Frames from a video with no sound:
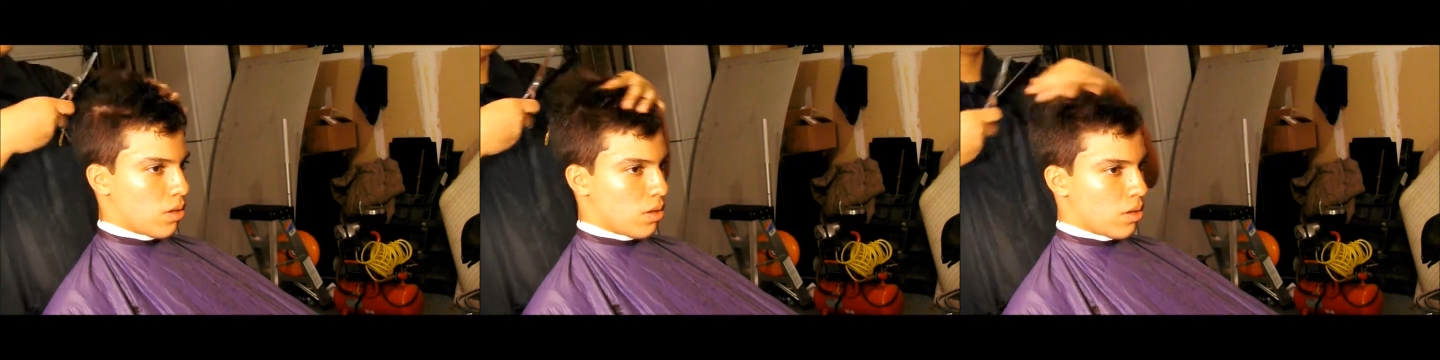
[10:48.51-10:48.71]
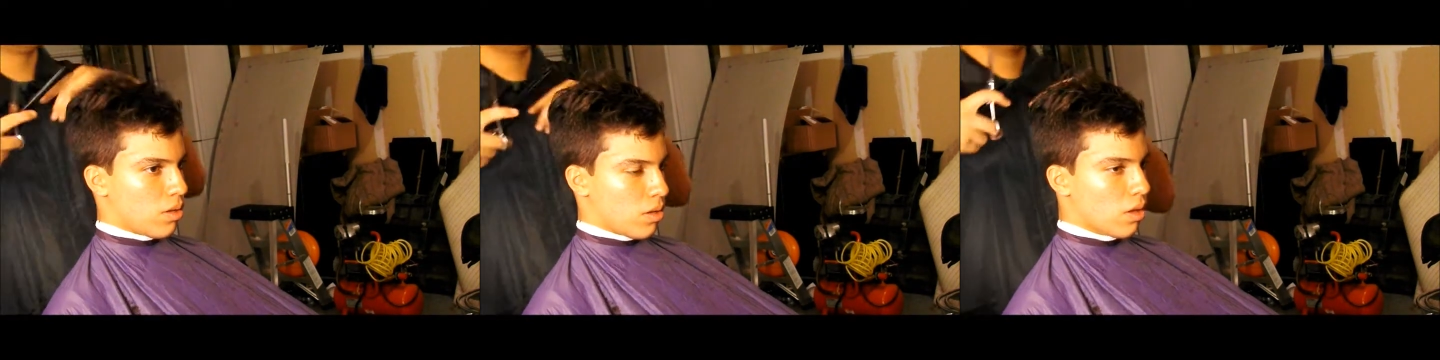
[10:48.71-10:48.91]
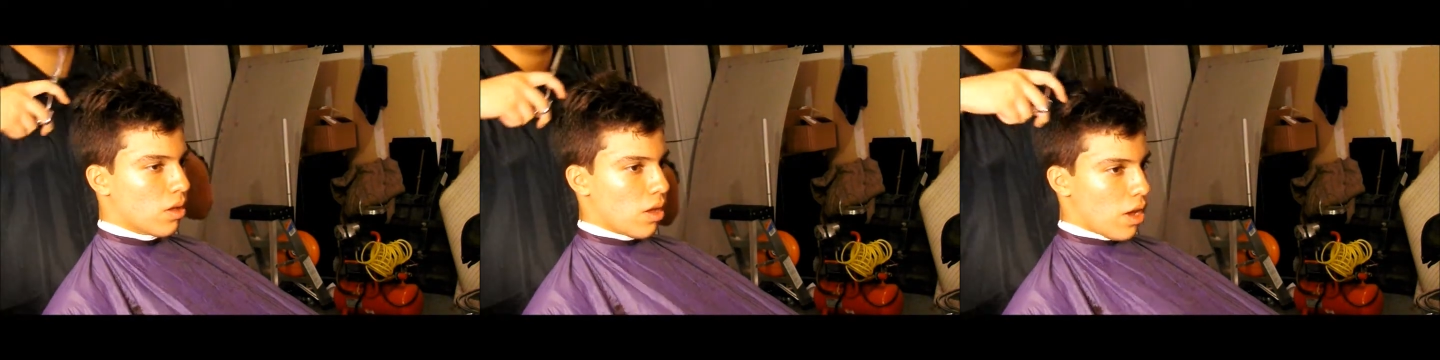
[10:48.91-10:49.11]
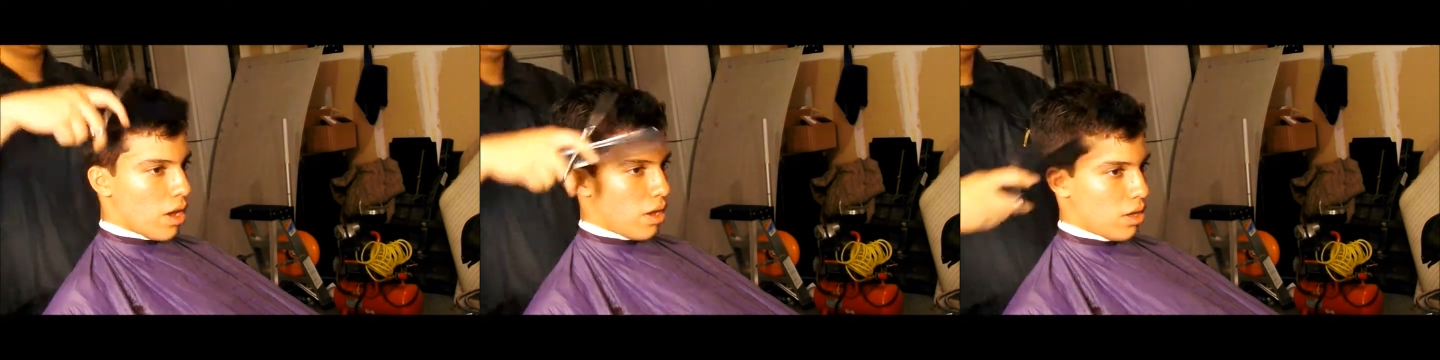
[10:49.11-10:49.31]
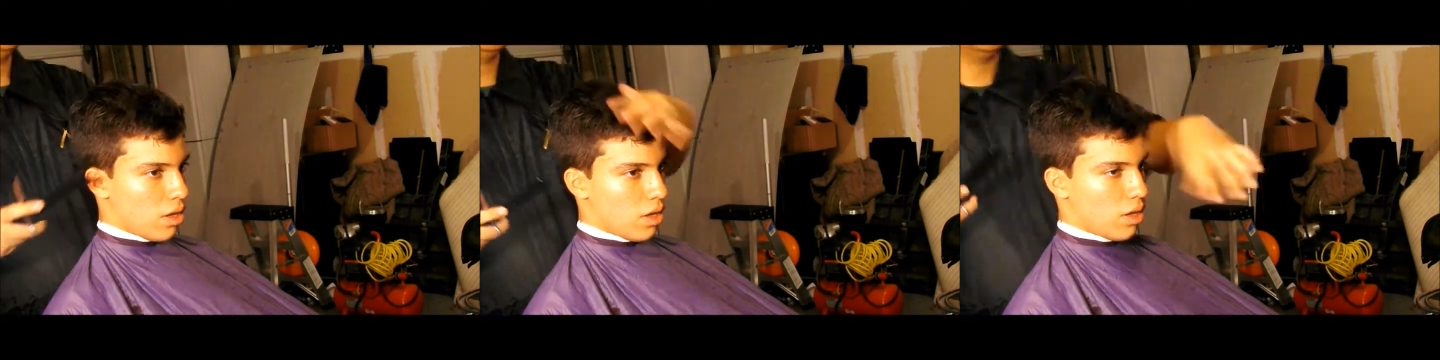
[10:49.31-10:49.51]
And then what
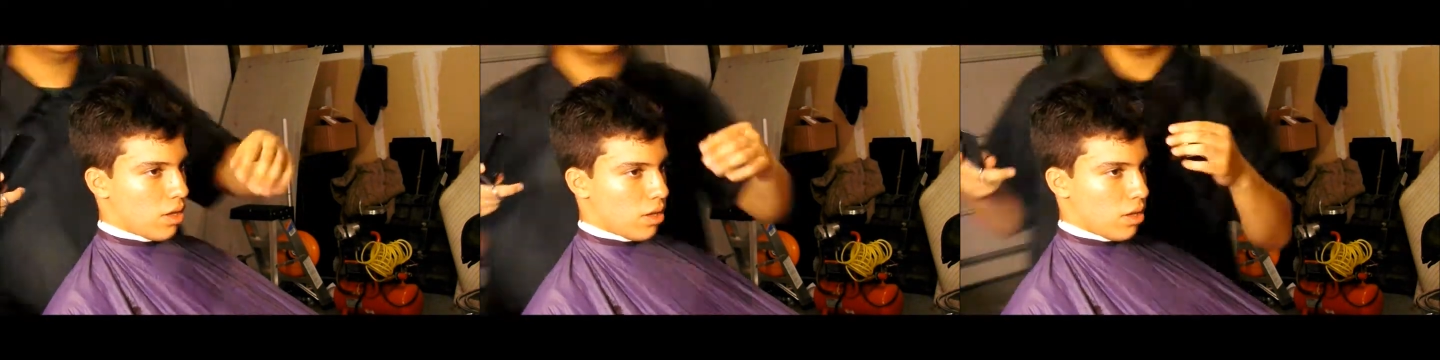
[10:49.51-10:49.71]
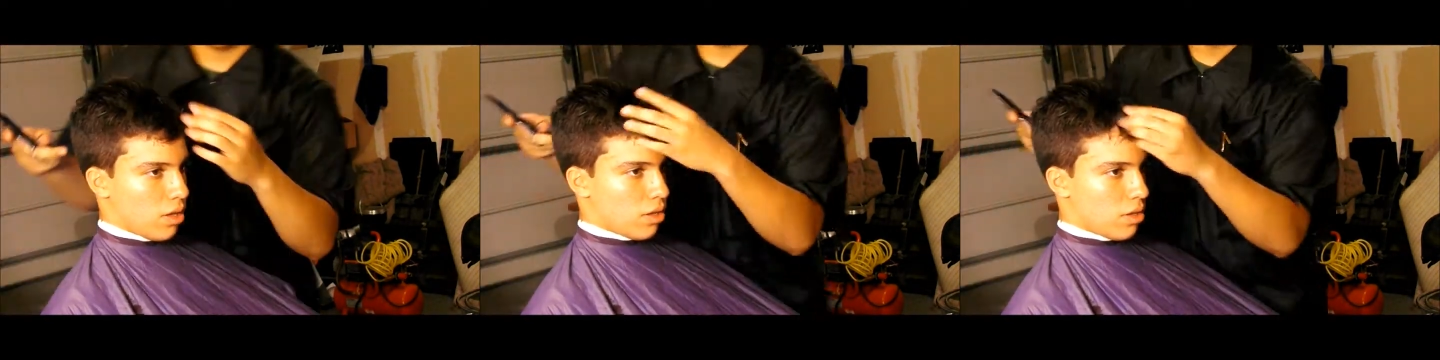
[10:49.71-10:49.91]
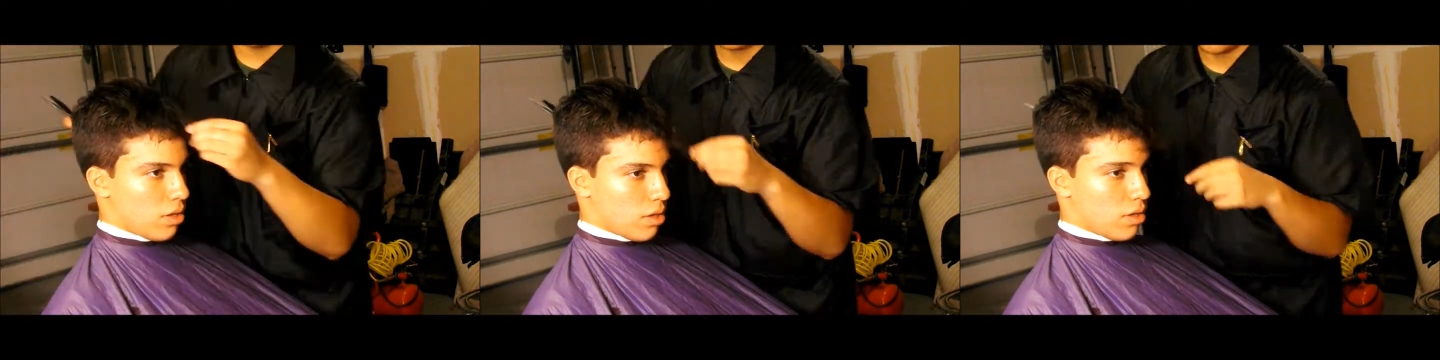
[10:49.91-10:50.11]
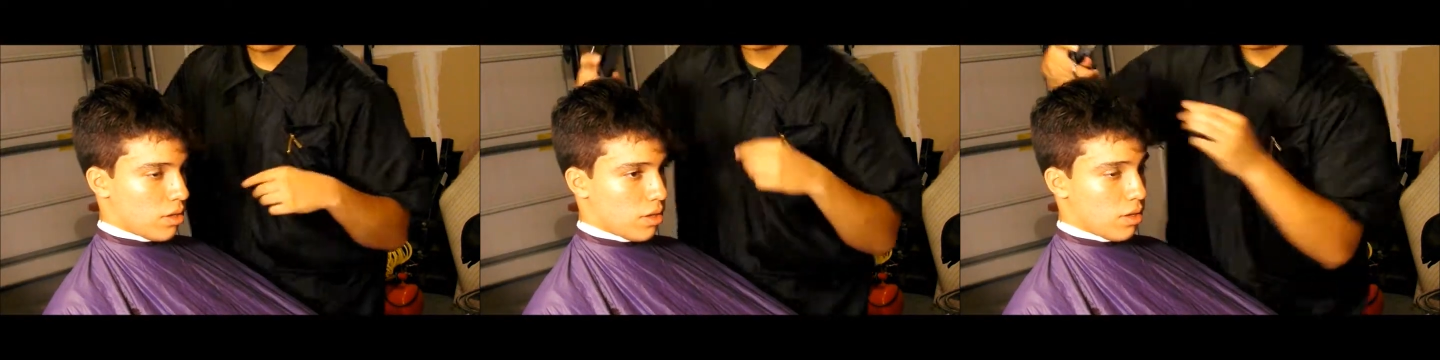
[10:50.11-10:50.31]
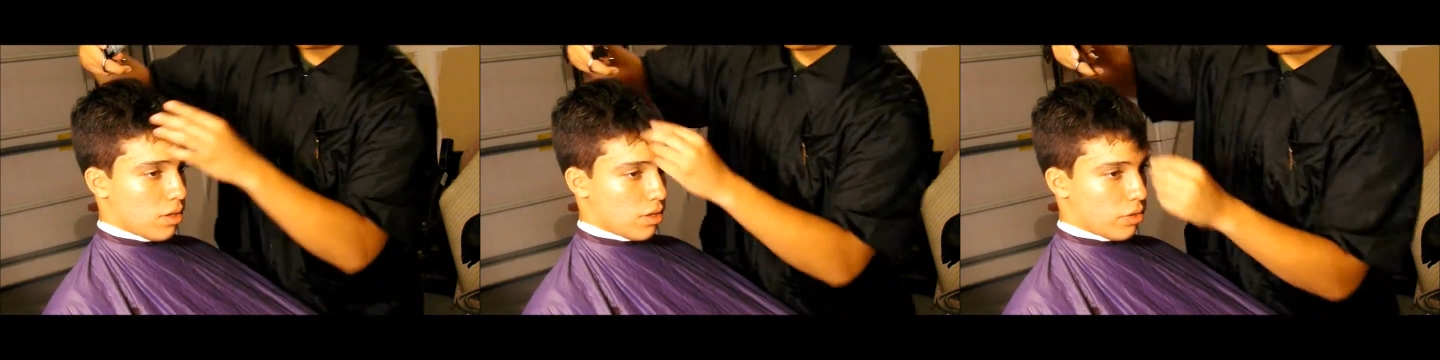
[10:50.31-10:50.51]
I'm going to do is I'm going to do a
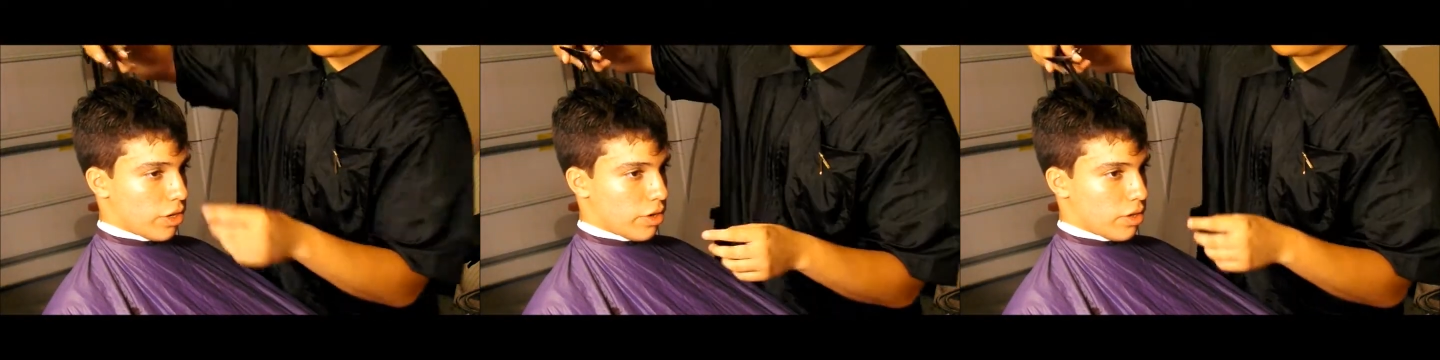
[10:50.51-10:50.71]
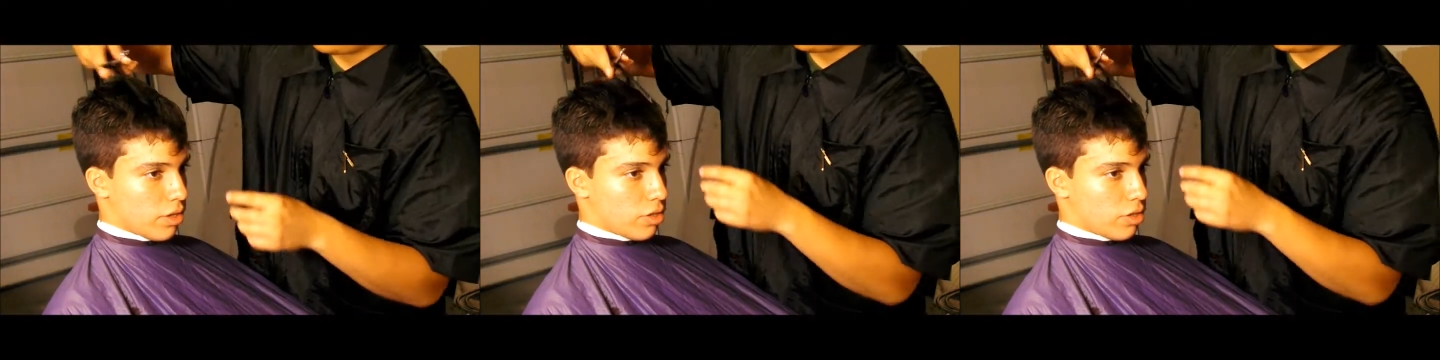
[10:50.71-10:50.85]
method